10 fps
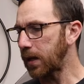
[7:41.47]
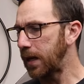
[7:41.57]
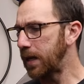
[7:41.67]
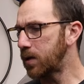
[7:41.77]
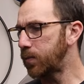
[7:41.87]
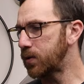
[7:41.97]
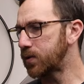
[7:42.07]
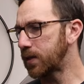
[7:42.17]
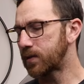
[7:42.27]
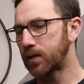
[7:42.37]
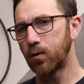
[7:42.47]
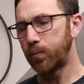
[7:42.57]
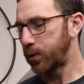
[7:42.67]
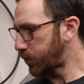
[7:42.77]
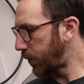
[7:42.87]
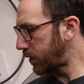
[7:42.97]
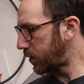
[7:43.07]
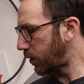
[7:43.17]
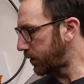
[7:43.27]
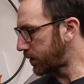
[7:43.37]
he ended up using a single push
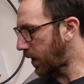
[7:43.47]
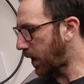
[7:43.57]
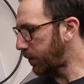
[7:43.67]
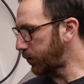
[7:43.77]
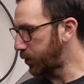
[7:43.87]
button on the top,